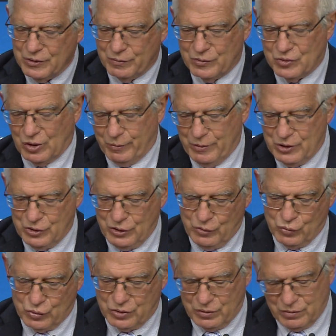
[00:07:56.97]
on some
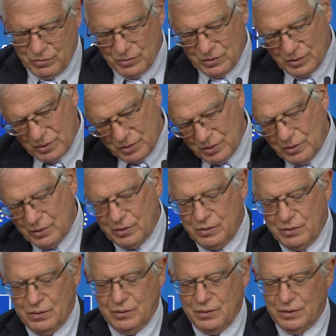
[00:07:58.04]
issues.
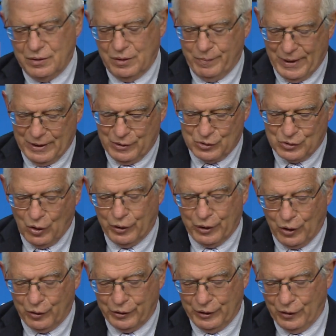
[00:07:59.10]
The debate is going
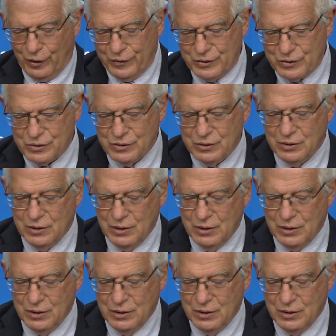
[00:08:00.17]
on in others.